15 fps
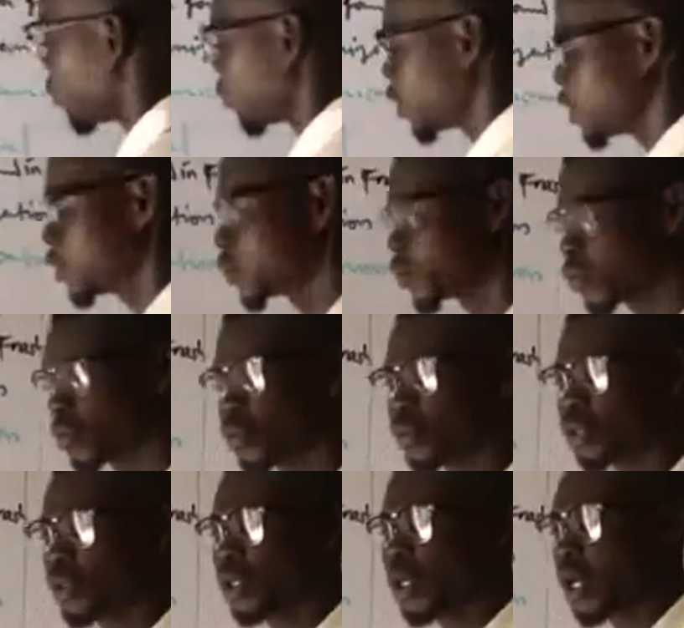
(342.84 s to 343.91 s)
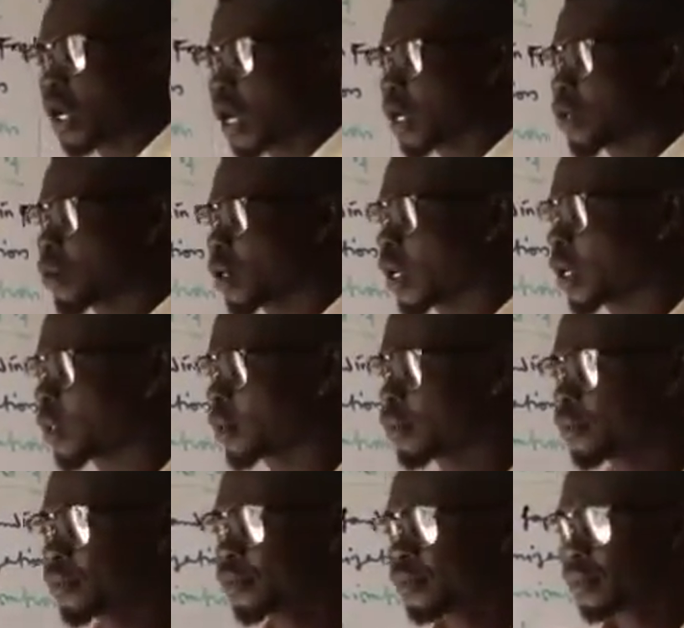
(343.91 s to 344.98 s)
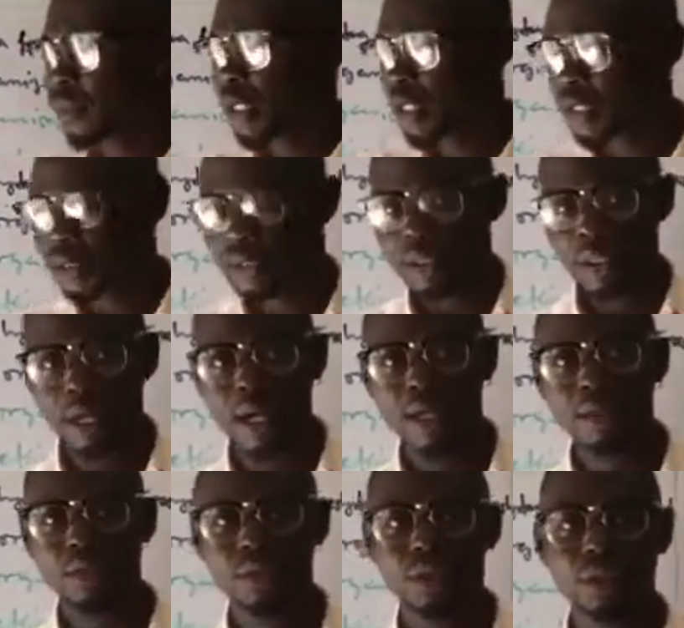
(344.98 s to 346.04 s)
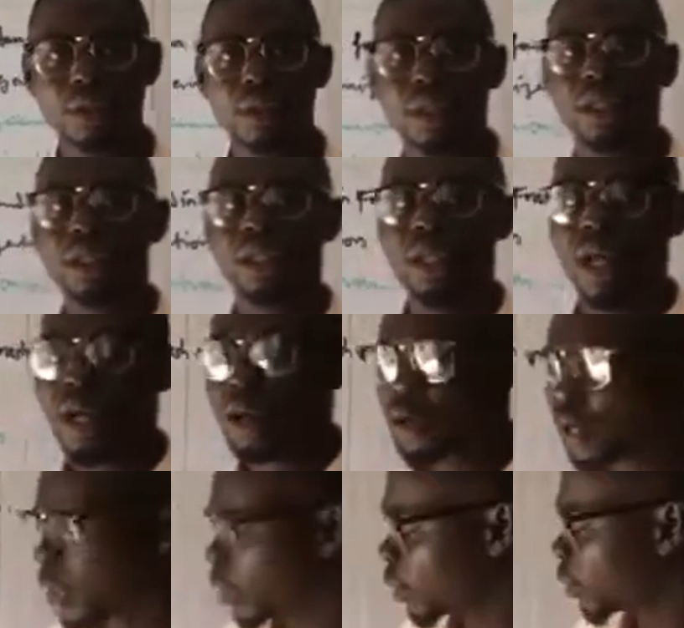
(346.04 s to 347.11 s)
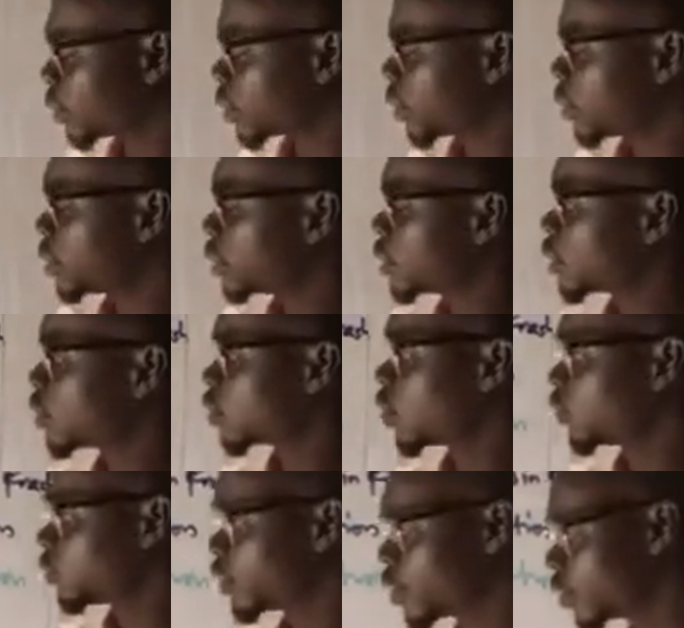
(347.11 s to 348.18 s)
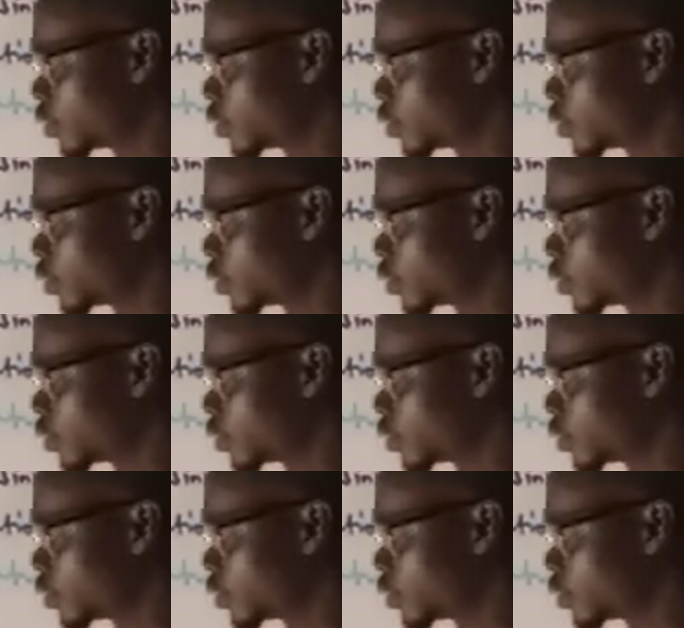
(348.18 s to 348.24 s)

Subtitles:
place to another. That is the adults. Another characteristics of this